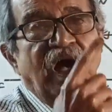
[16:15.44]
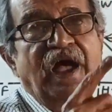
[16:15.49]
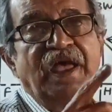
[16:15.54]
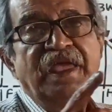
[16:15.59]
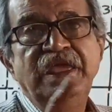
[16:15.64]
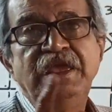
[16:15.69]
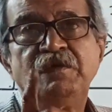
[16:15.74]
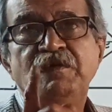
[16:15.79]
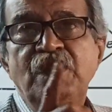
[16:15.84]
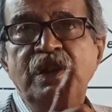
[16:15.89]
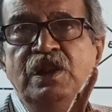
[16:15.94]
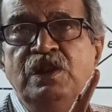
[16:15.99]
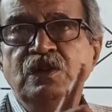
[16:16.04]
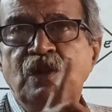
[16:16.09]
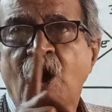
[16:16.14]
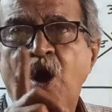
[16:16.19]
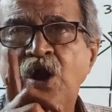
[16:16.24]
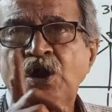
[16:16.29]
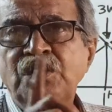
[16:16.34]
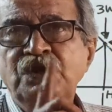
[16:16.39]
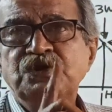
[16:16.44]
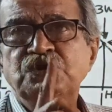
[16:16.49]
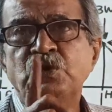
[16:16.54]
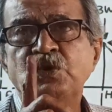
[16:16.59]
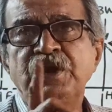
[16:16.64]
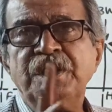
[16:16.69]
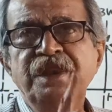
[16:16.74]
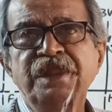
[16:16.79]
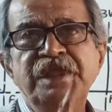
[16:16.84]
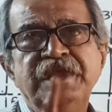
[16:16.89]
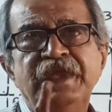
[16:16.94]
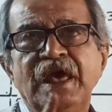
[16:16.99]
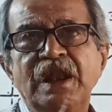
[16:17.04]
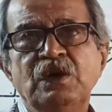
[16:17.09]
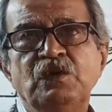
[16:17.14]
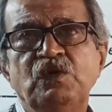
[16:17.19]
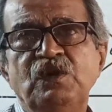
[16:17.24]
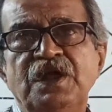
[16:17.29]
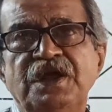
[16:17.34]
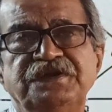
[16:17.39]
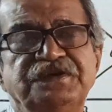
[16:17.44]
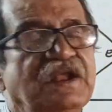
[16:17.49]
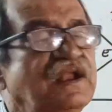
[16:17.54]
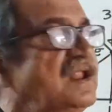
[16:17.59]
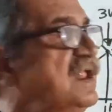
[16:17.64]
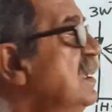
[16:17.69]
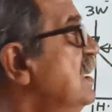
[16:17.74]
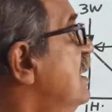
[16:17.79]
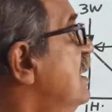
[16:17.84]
I will not show any calculation.